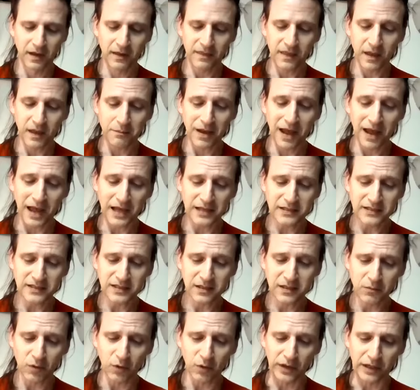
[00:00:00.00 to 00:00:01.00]
They passed
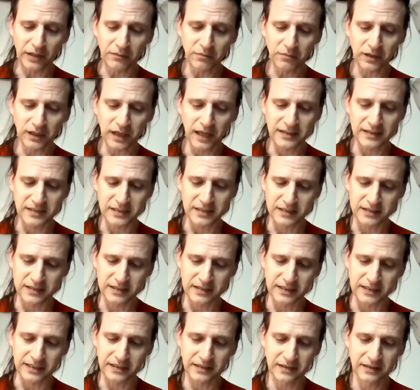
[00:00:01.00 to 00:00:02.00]
the morning
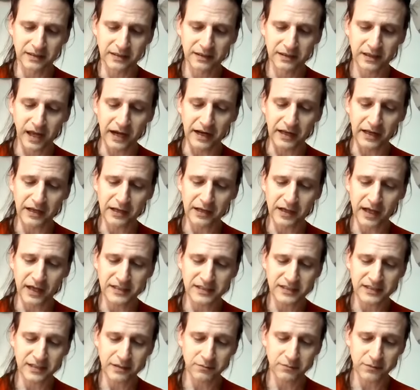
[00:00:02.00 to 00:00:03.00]
pleasantly, getting
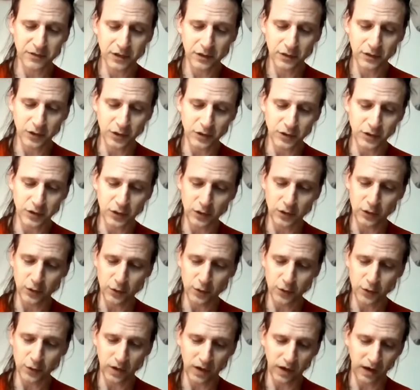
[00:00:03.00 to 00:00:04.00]
accustomed to
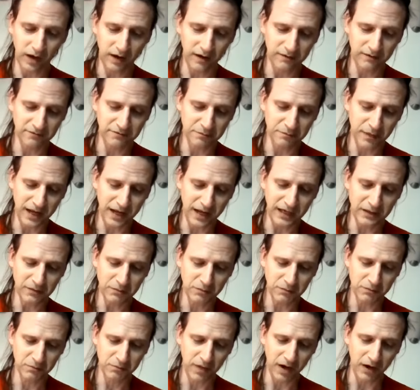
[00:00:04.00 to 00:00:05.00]
two of Maid
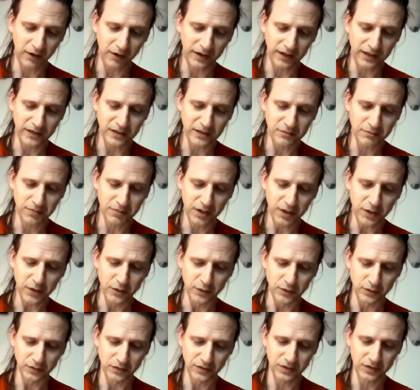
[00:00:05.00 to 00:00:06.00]
Marian's
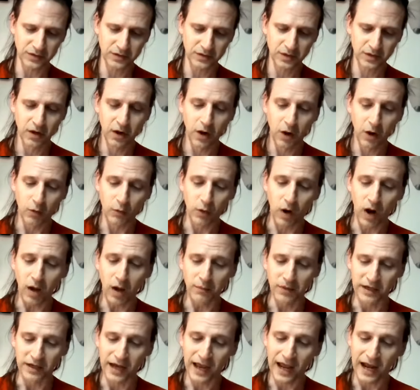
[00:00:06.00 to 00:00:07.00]
bows.
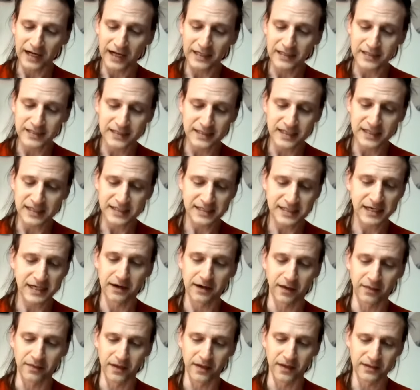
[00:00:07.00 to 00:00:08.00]
Robin had insisted
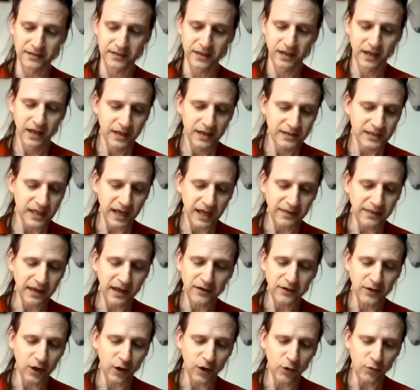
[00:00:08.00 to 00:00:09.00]
on this, saying
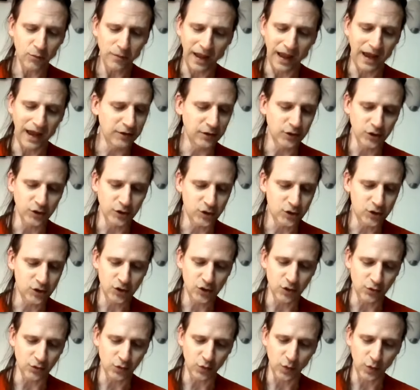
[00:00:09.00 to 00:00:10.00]
that no man could
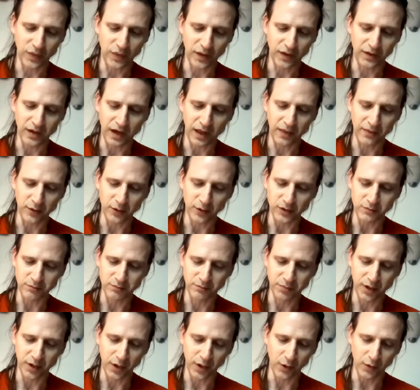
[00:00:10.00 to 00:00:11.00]
shoot with another's
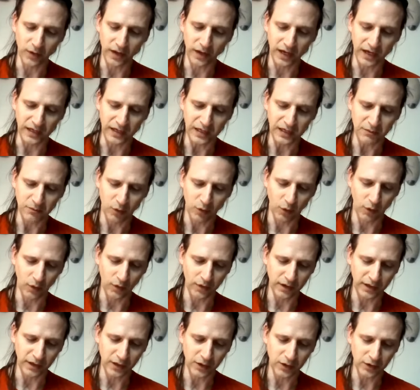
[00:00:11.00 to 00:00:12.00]
bow any more
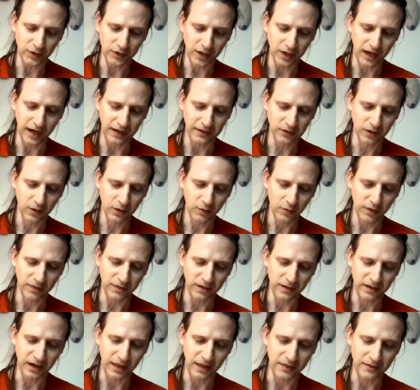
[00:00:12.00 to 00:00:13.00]
than he could cut with
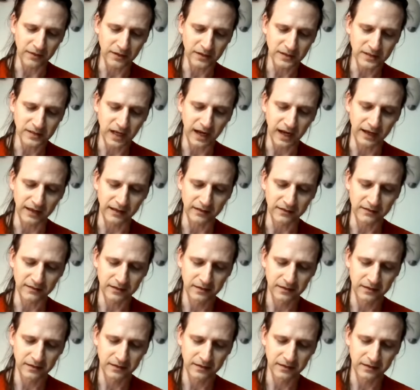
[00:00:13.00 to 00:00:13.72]
another's scythe.